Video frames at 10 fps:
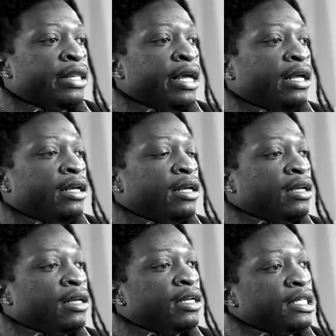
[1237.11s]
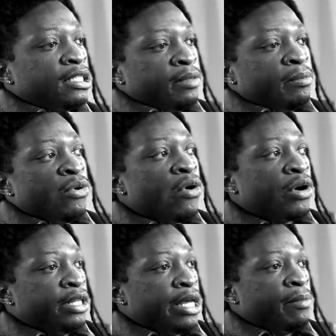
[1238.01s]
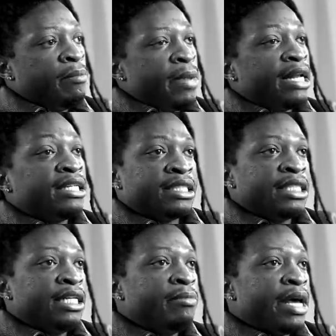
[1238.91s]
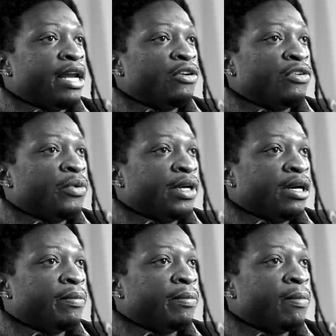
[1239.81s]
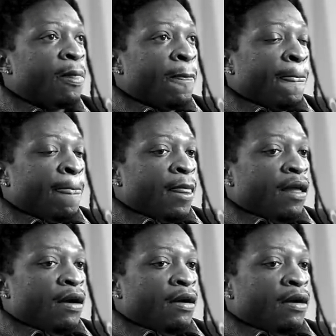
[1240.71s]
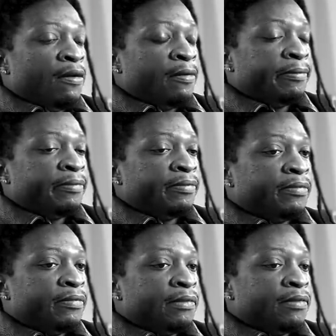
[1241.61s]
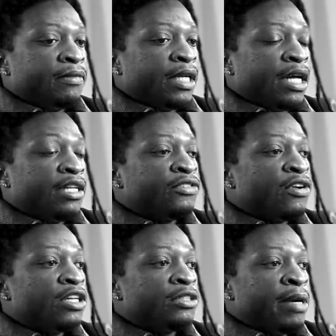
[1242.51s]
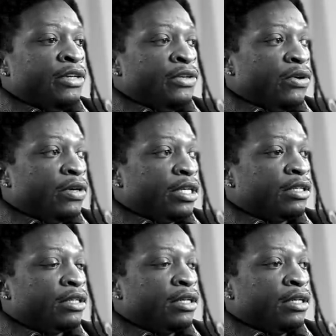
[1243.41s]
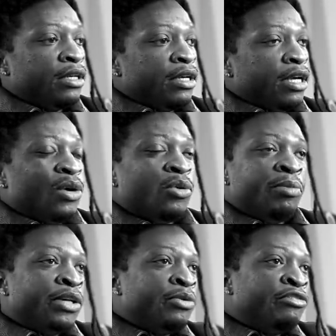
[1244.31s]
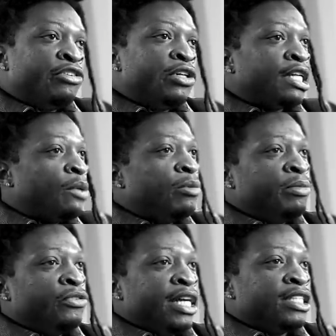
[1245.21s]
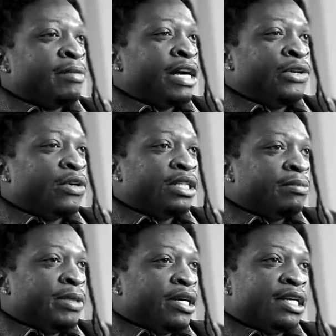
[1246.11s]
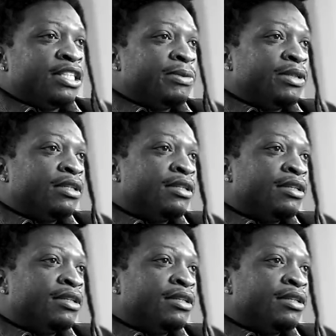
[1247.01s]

think it's important that men see men growing up. And as far as my daughter, it will be the reverse. I won't be raising my daughter to be a husband.